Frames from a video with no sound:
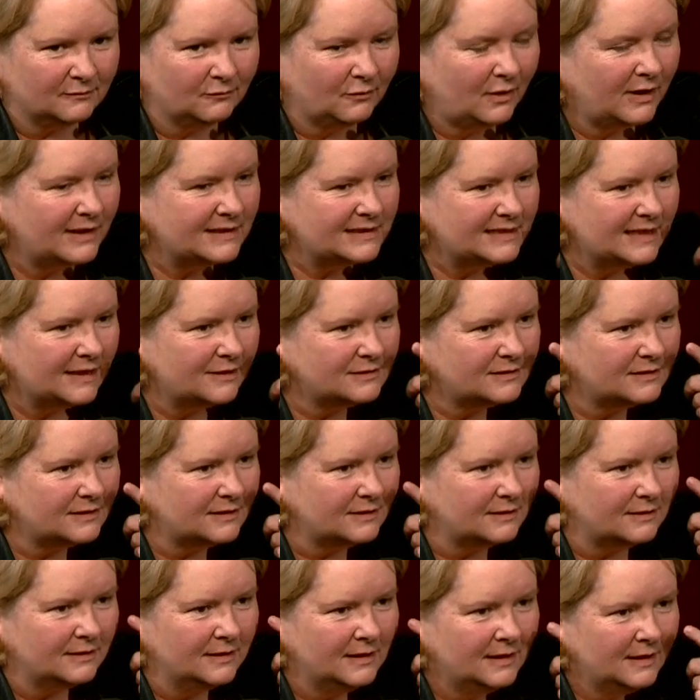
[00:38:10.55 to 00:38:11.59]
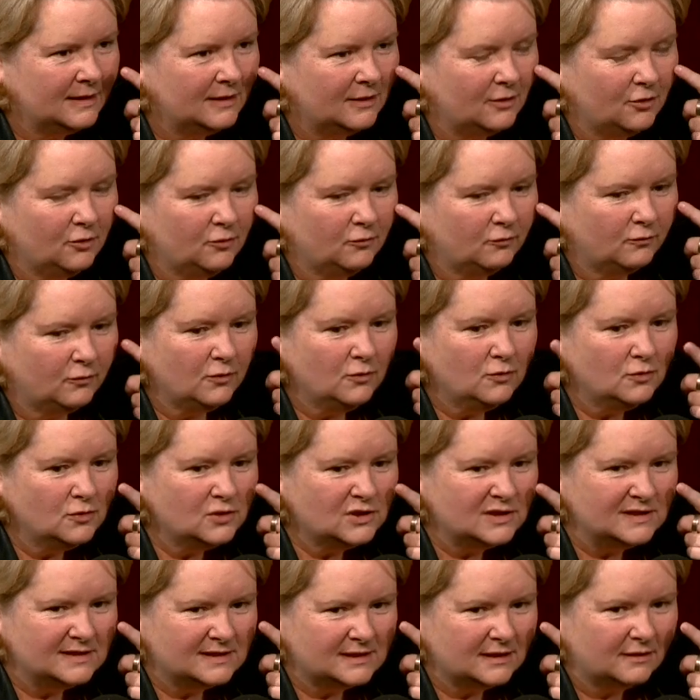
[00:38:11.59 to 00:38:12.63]
right down to the her
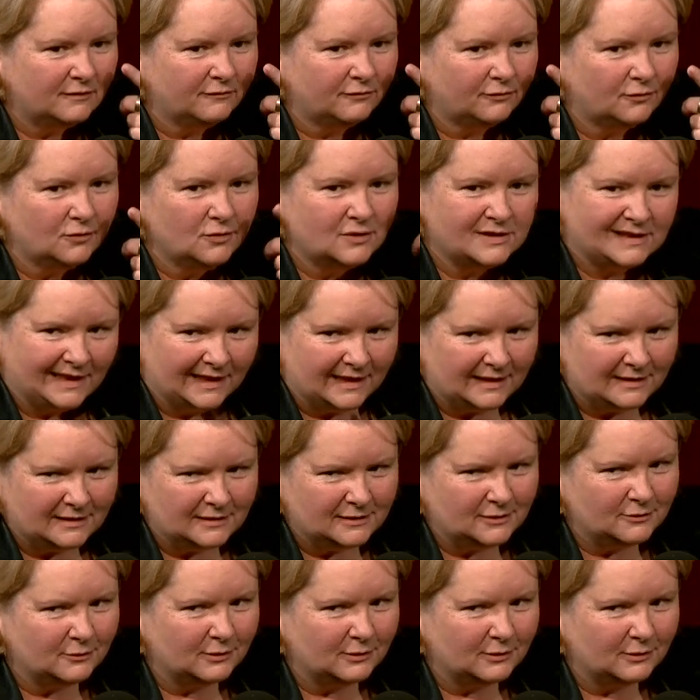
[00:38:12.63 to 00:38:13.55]
rouge instead of rouge, ladies.